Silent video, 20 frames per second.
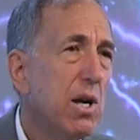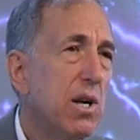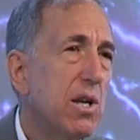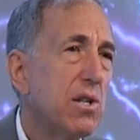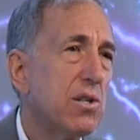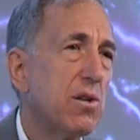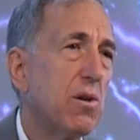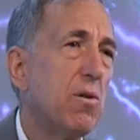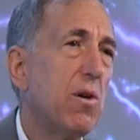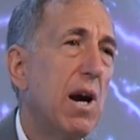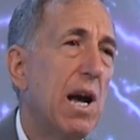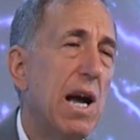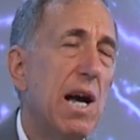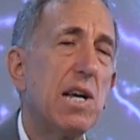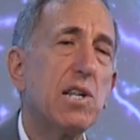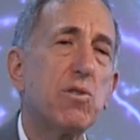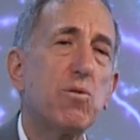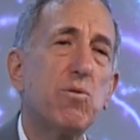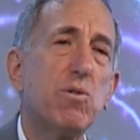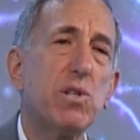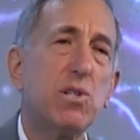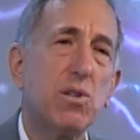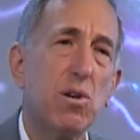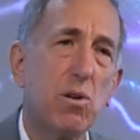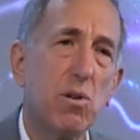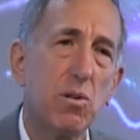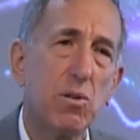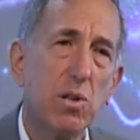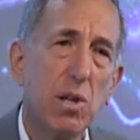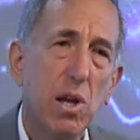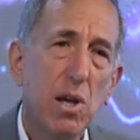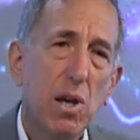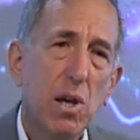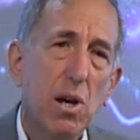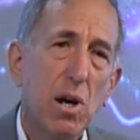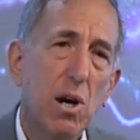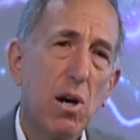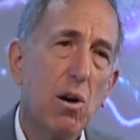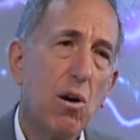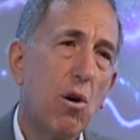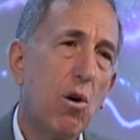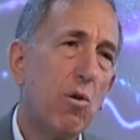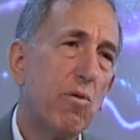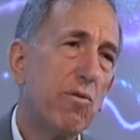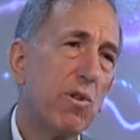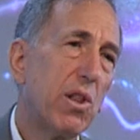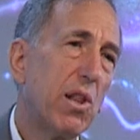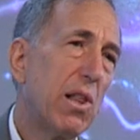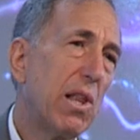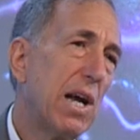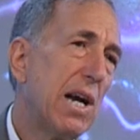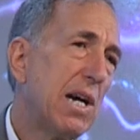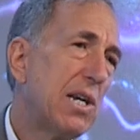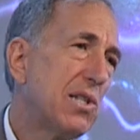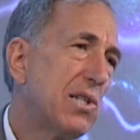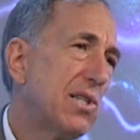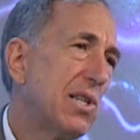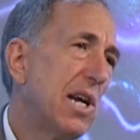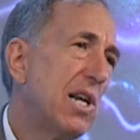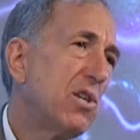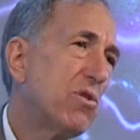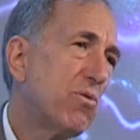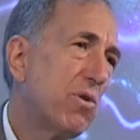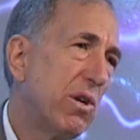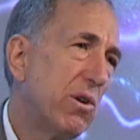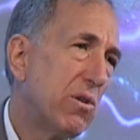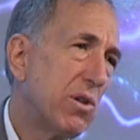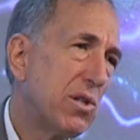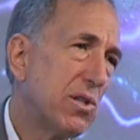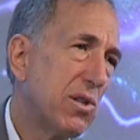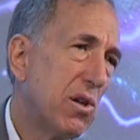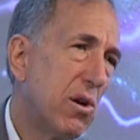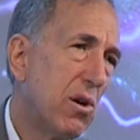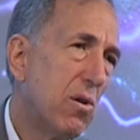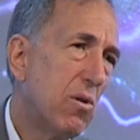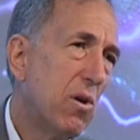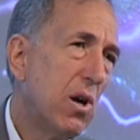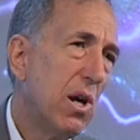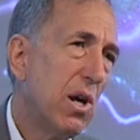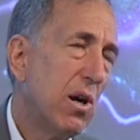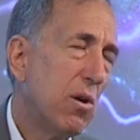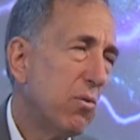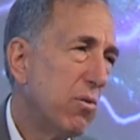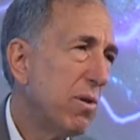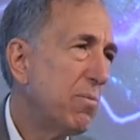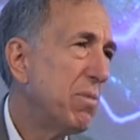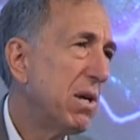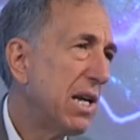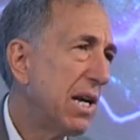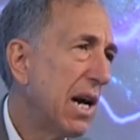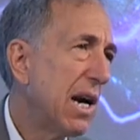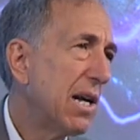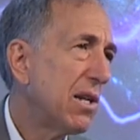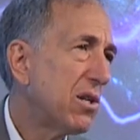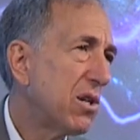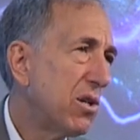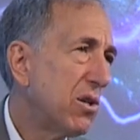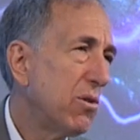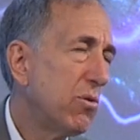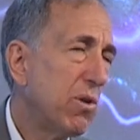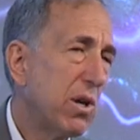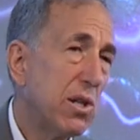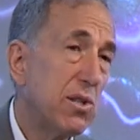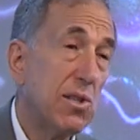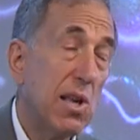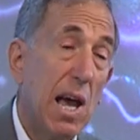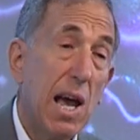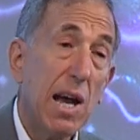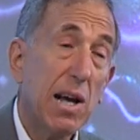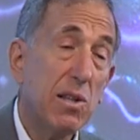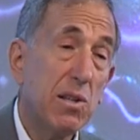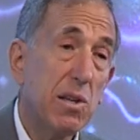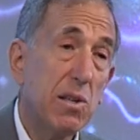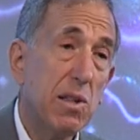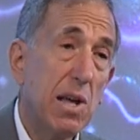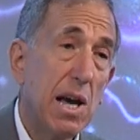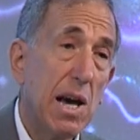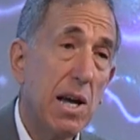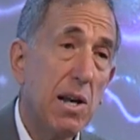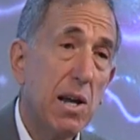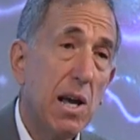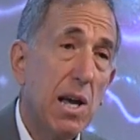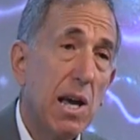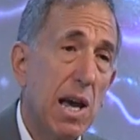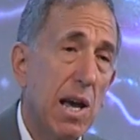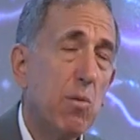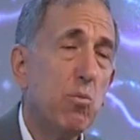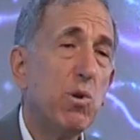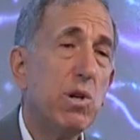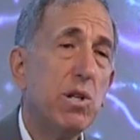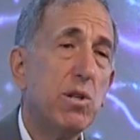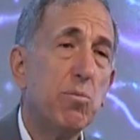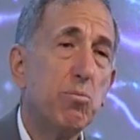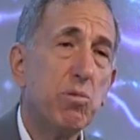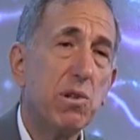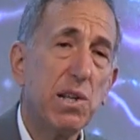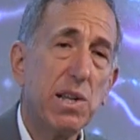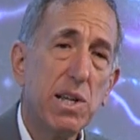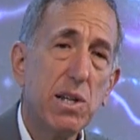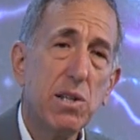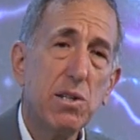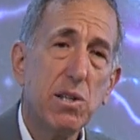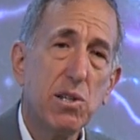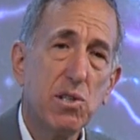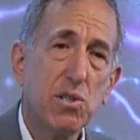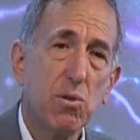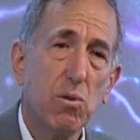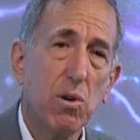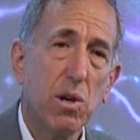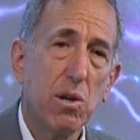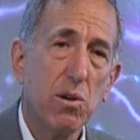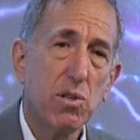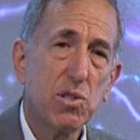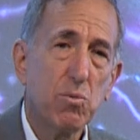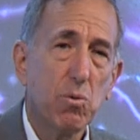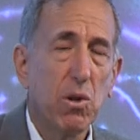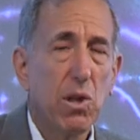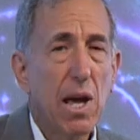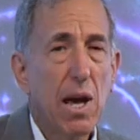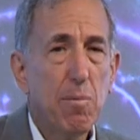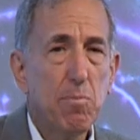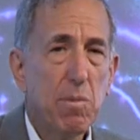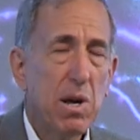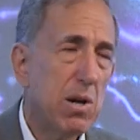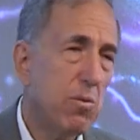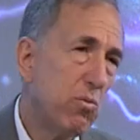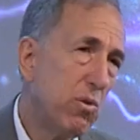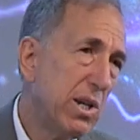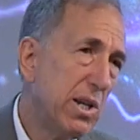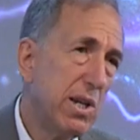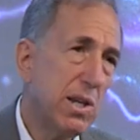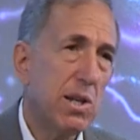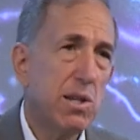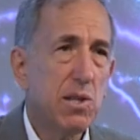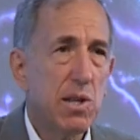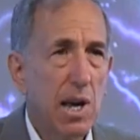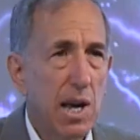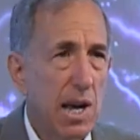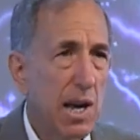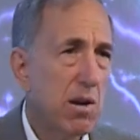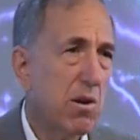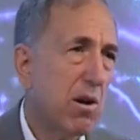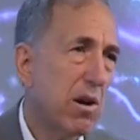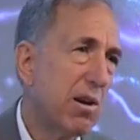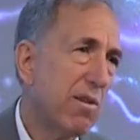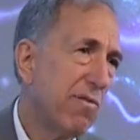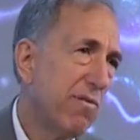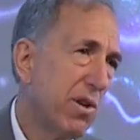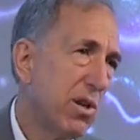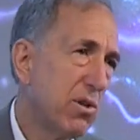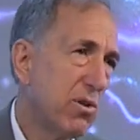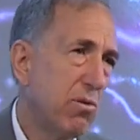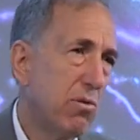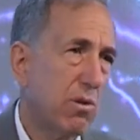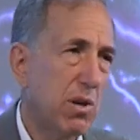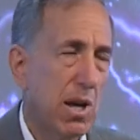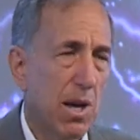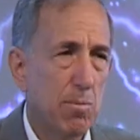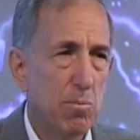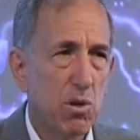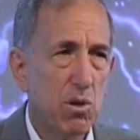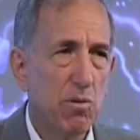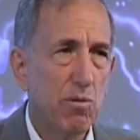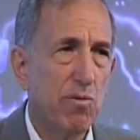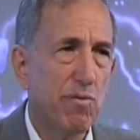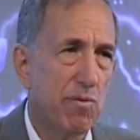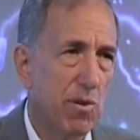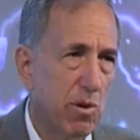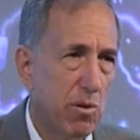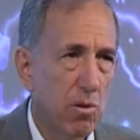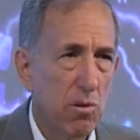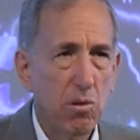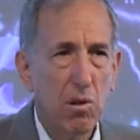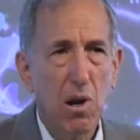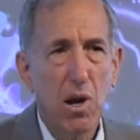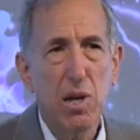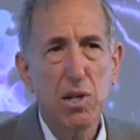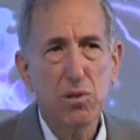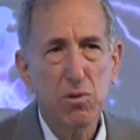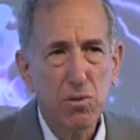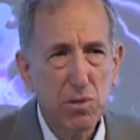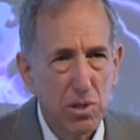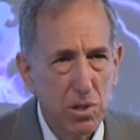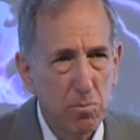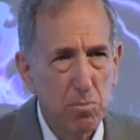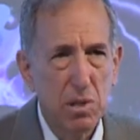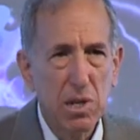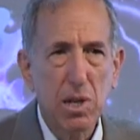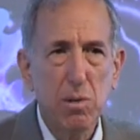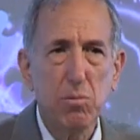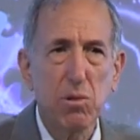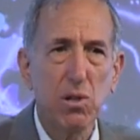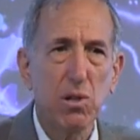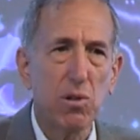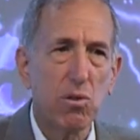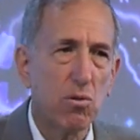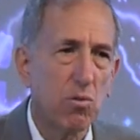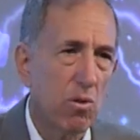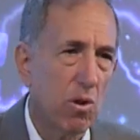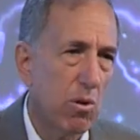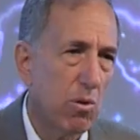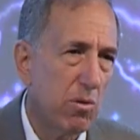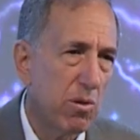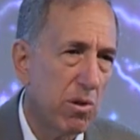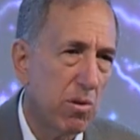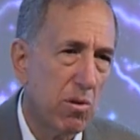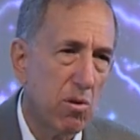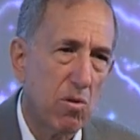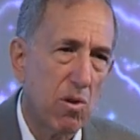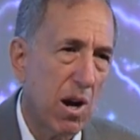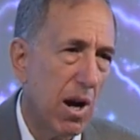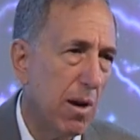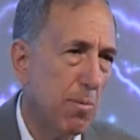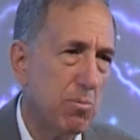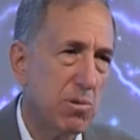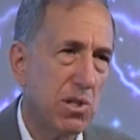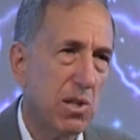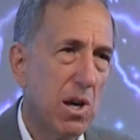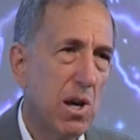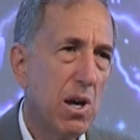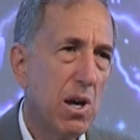So as a result, over the last century or so, we began to do exactly that, and we depleted the soils. Well, that meant we needed to add artificial chemical fertilizers to be able to grow the crops.